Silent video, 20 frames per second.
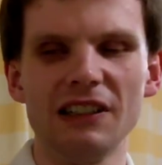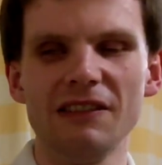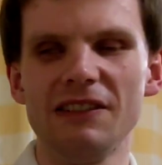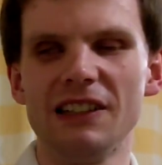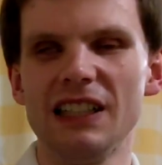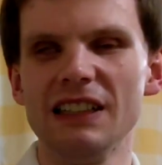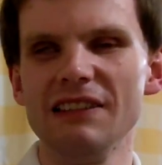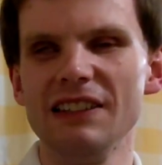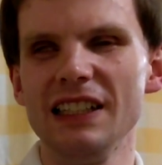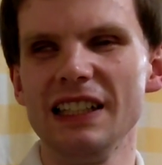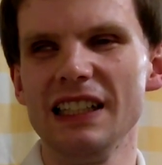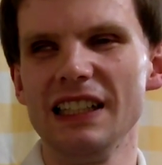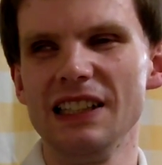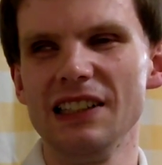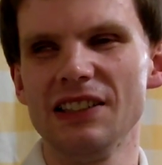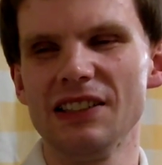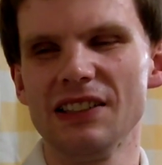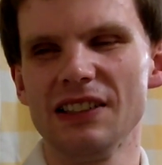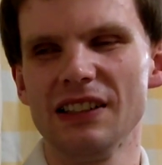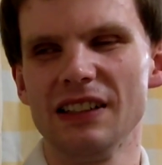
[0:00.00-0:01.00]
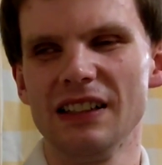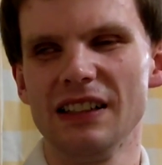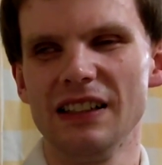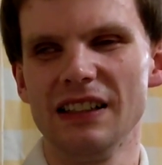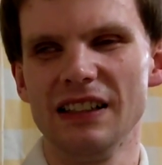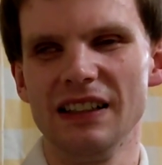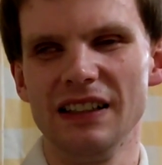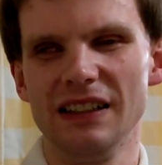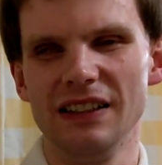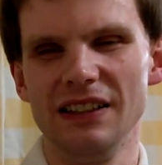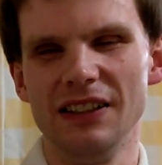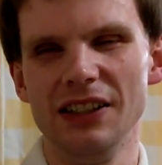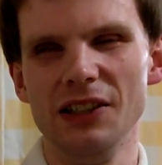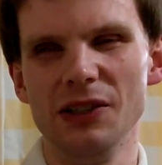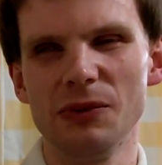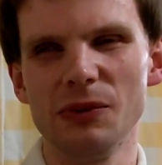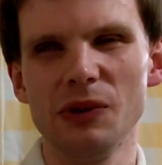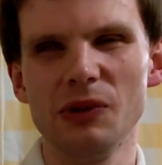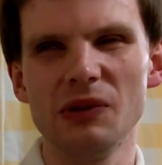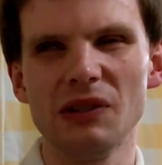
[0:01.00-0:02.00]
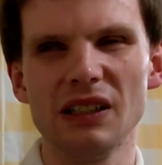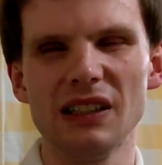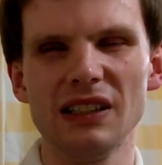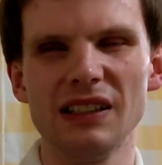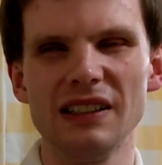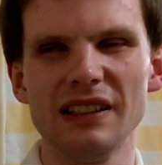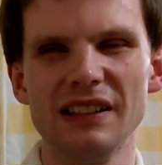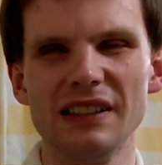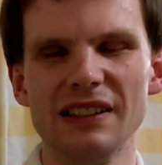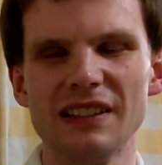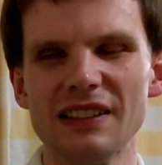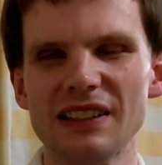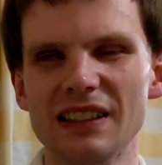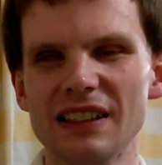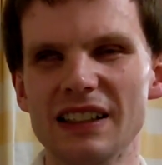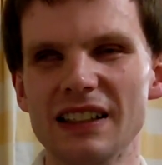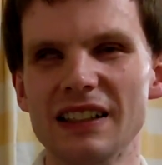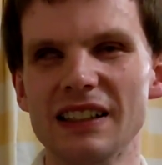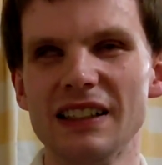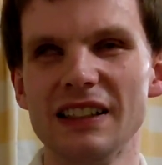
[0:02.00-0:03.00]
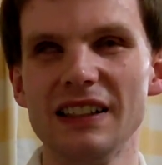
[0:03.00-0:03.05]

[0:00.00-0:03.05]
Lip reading: dry firing is useful as